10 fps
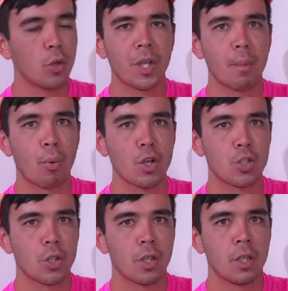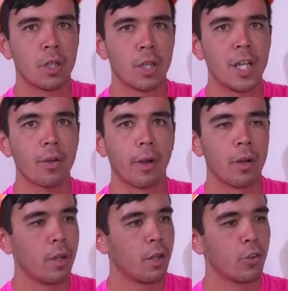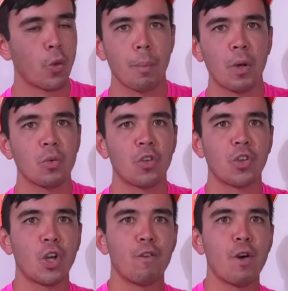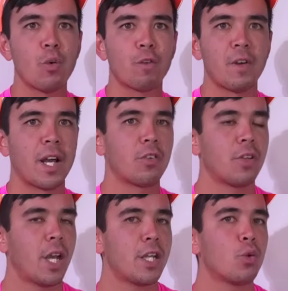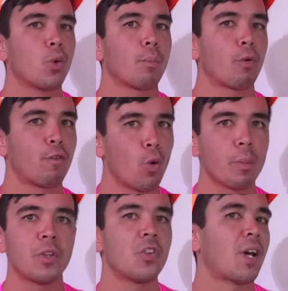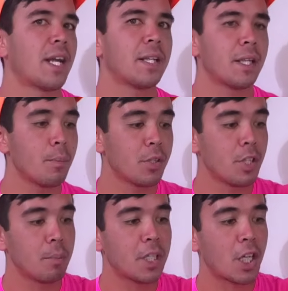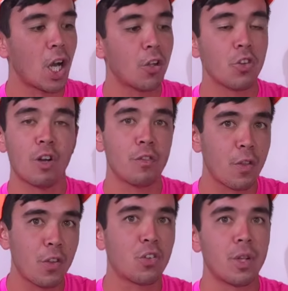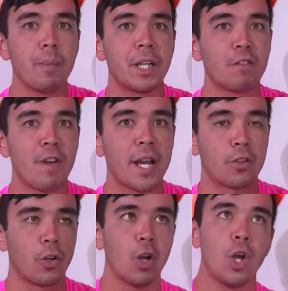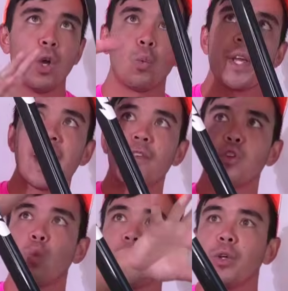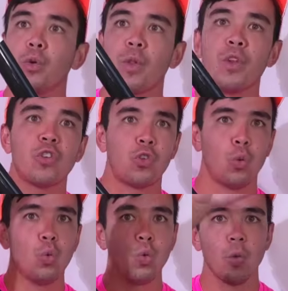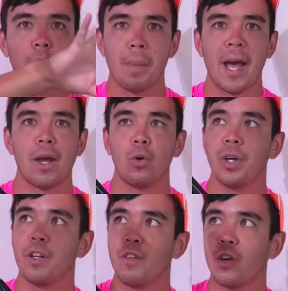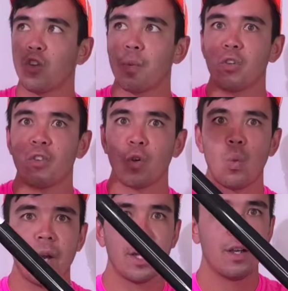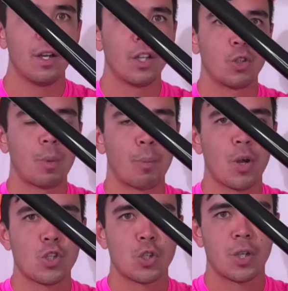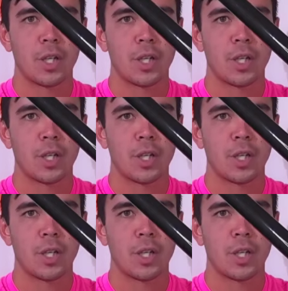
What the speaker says: don't get pressure here. So the boat doesn't go forward fast, and your performance is highly limited because of this limiting factor. We have to wield this tool, the paddle, in a very specific way to put pressure